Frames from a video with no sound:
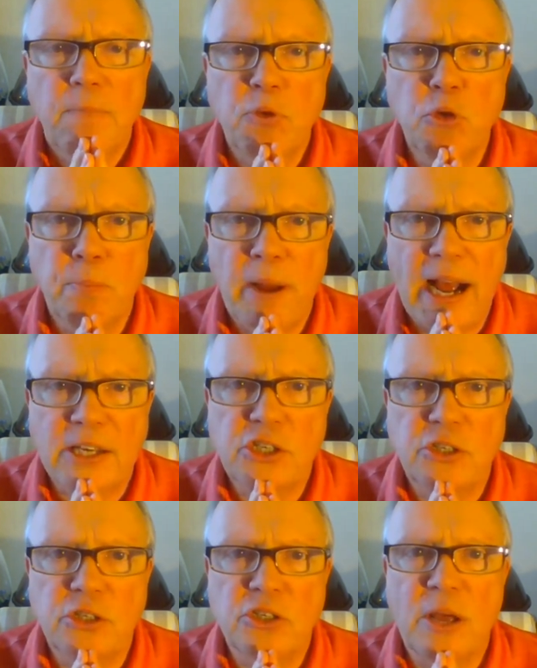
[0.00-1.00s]
to
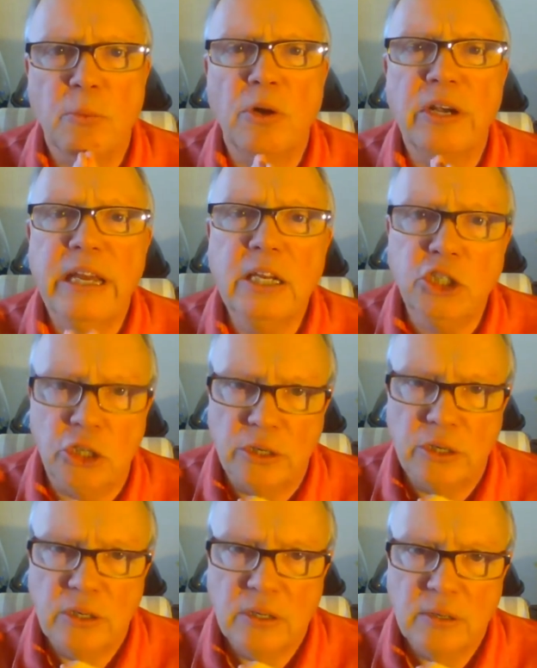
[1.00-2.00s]
passengers that were injured
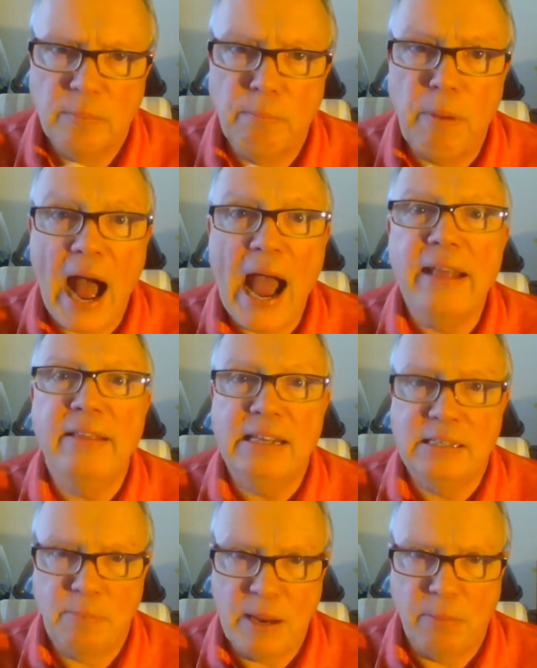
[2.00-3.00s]
by
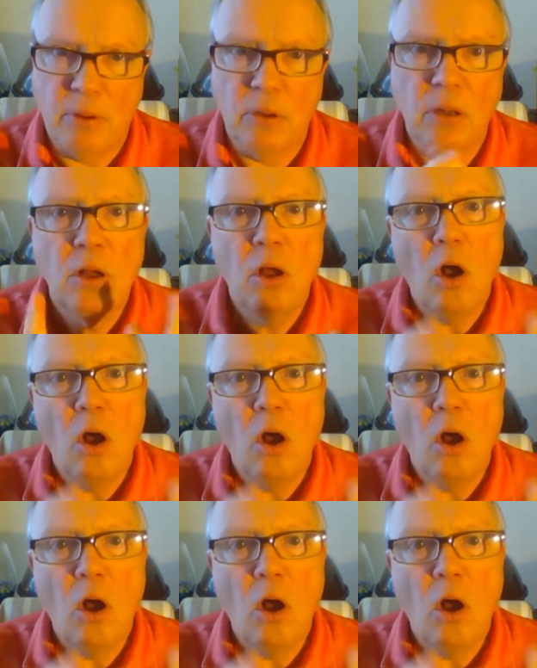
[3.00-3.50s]
these people